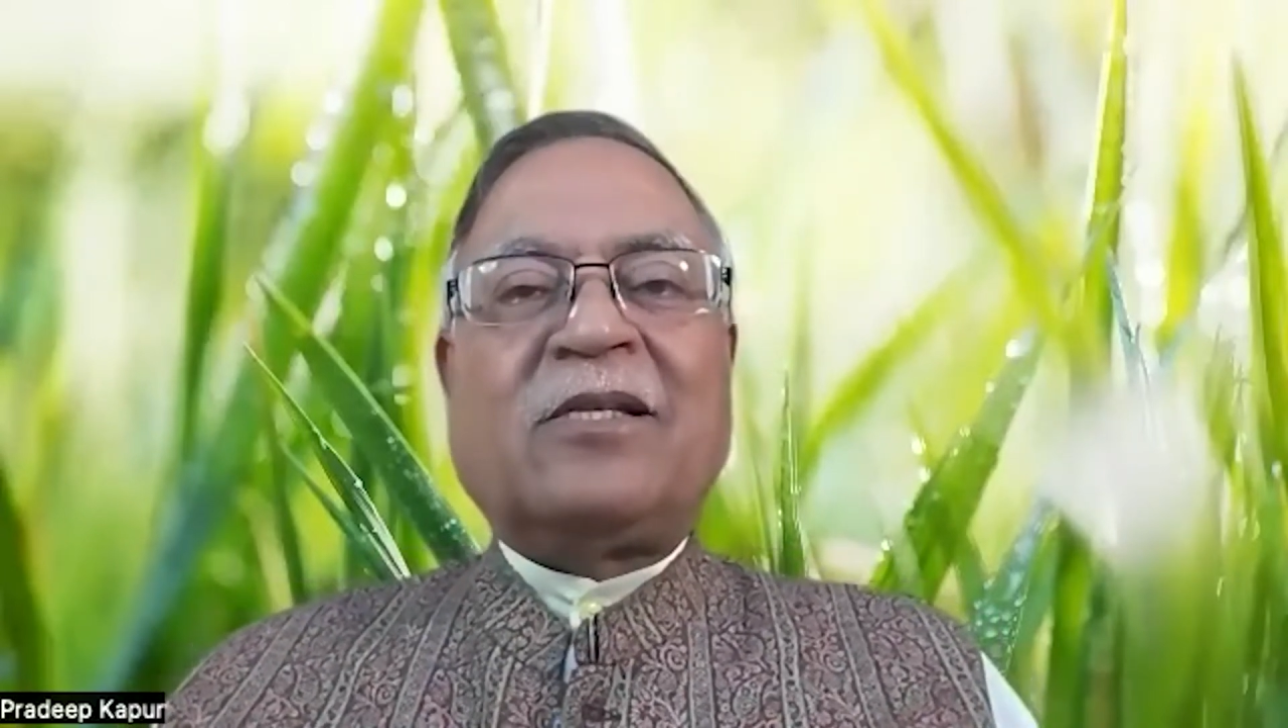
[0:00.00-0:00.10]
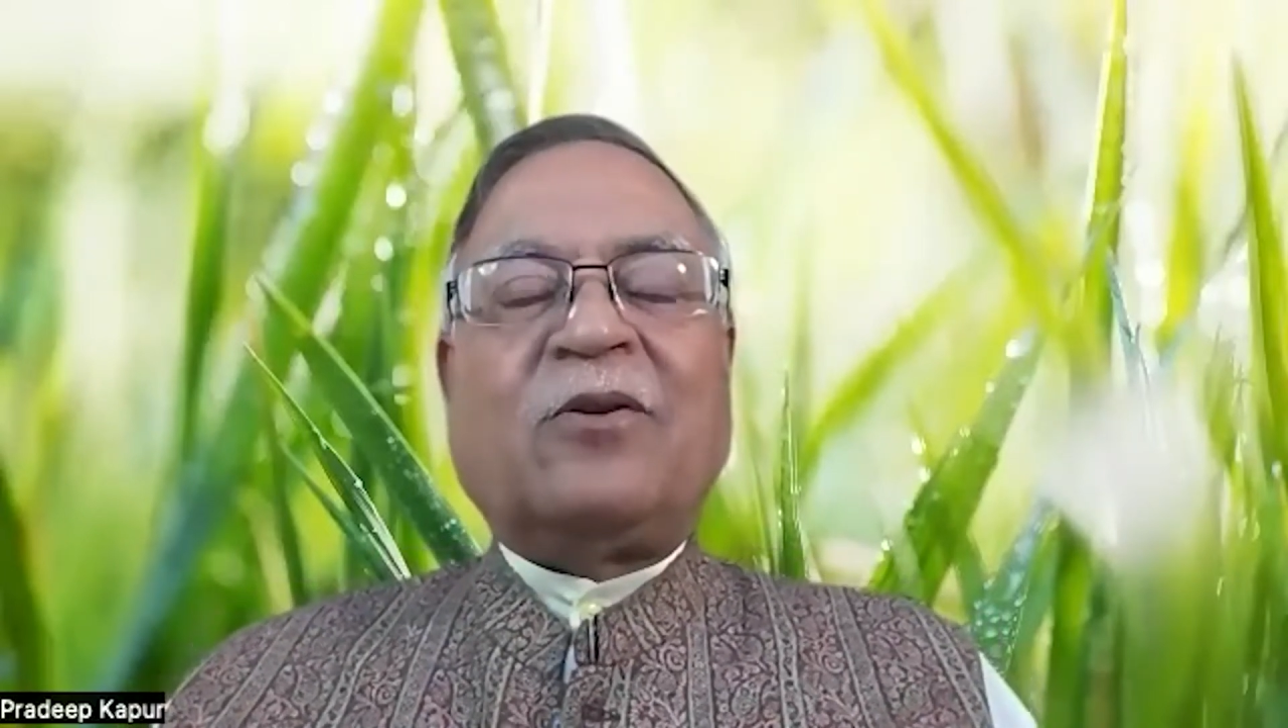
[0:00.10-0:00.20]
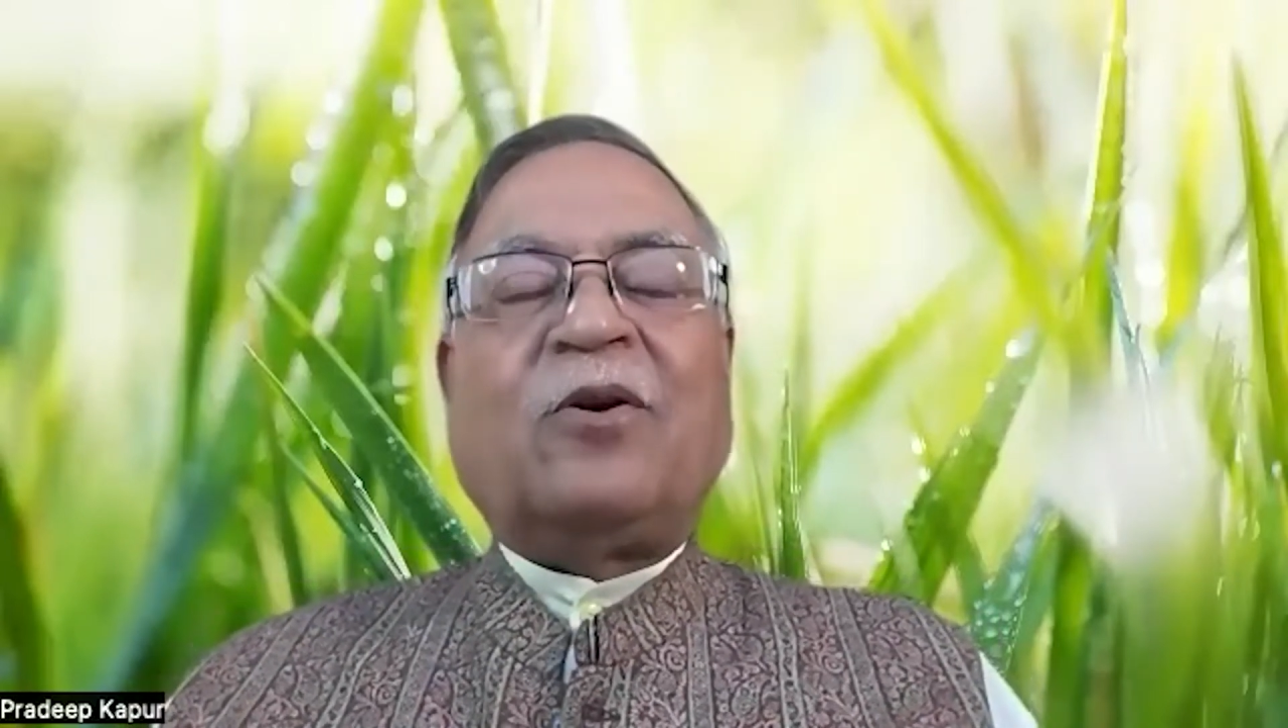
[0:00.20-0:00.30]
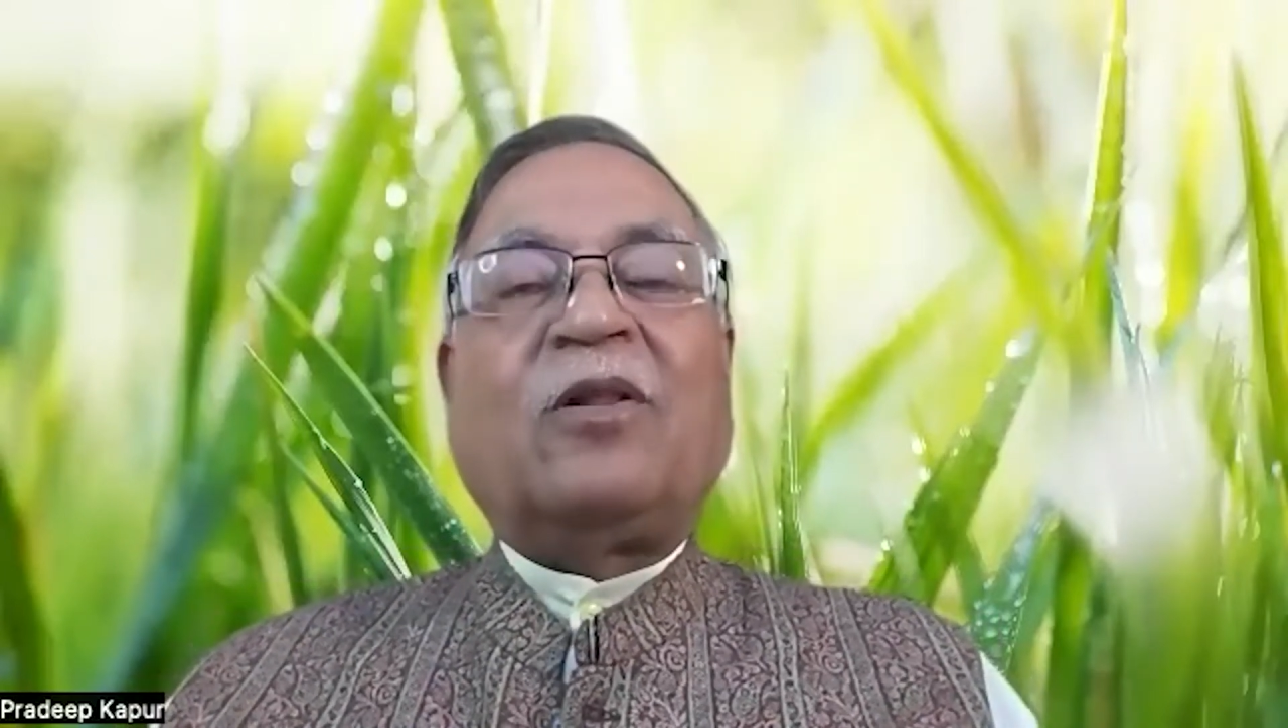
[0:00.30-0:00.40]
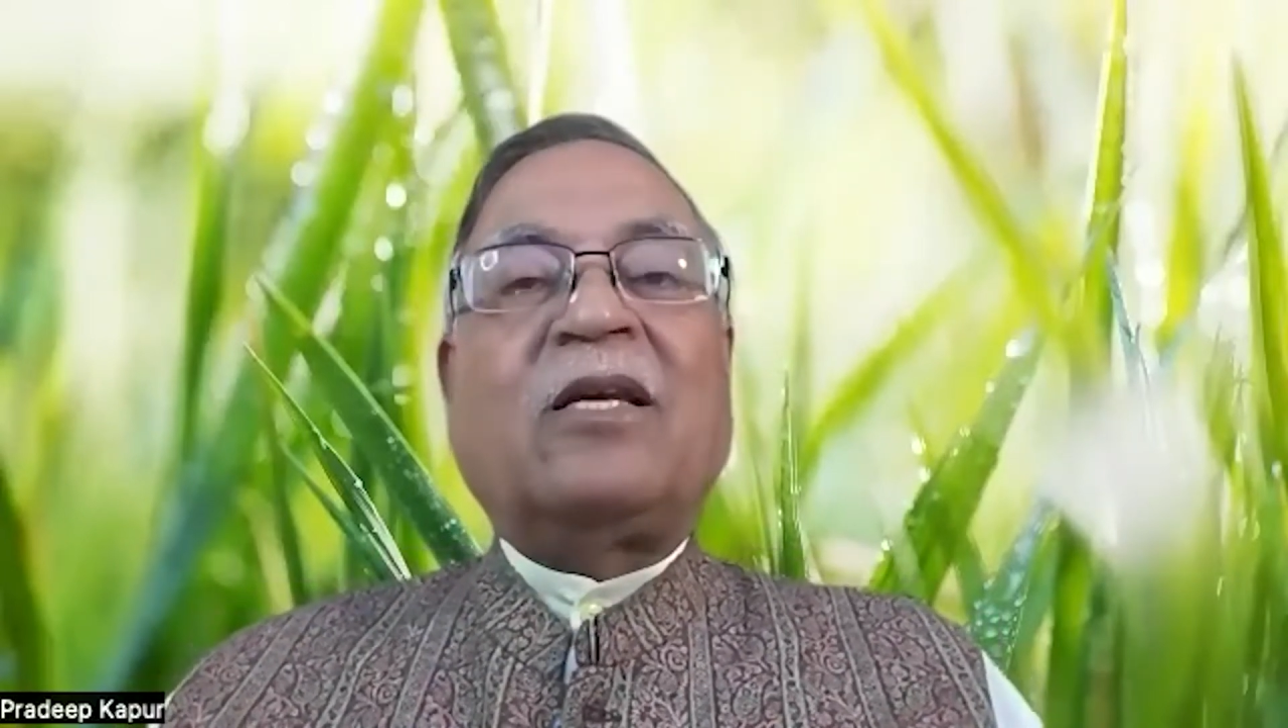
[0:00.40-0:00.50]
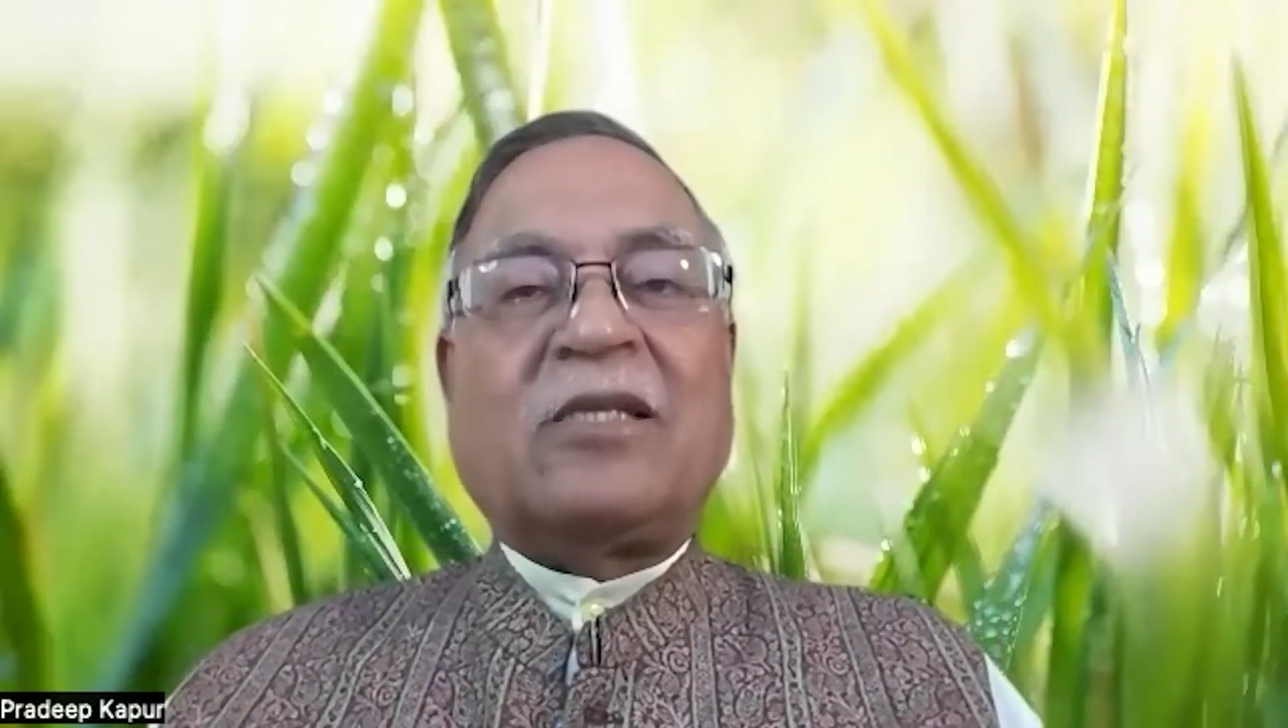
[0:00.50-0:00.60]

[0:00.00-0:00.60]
in all the